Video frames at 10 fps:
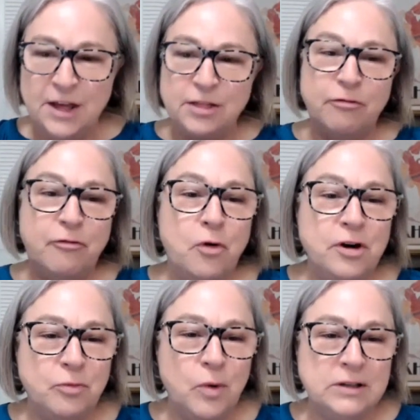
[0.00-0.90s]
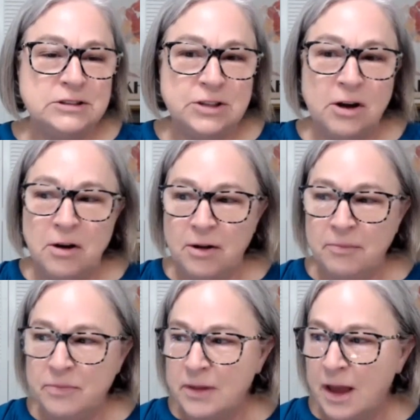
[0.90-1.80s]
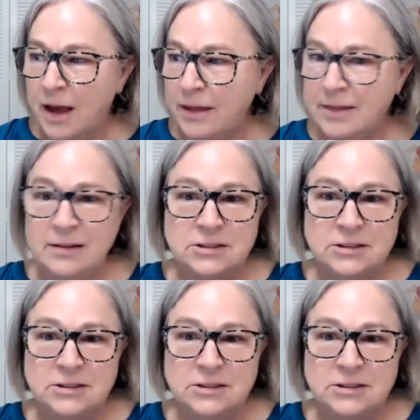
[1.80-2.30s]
The fourth one saw, I think,